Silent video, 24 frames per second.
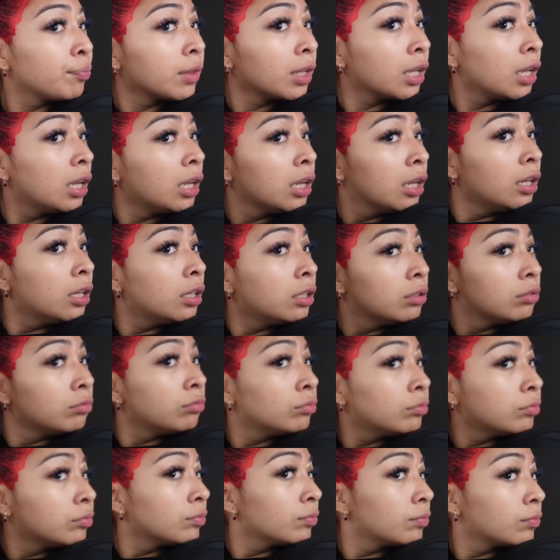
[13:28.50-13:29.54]

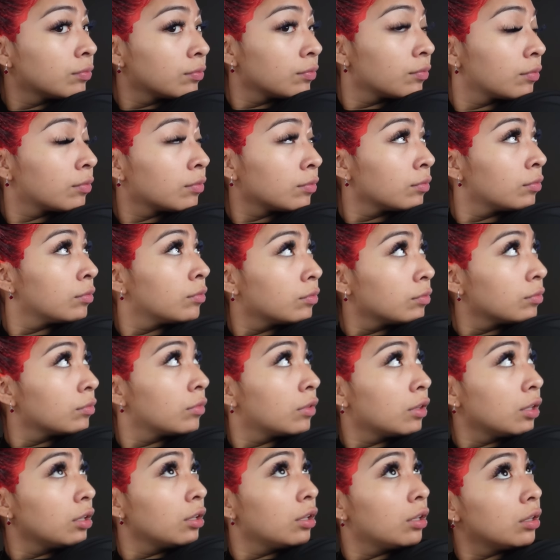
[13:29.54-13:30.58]

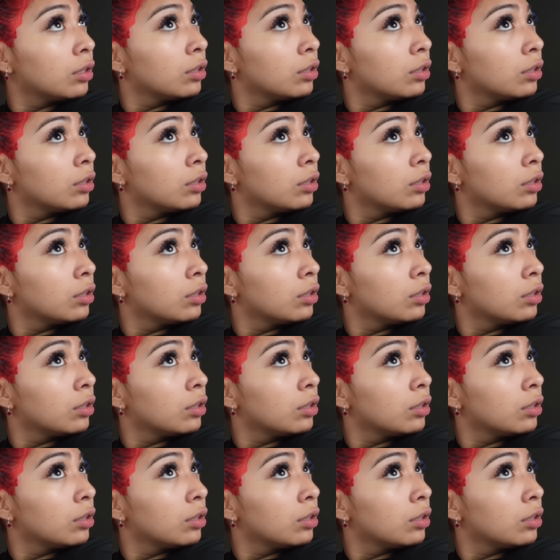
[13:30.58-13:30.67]
Nothing is said.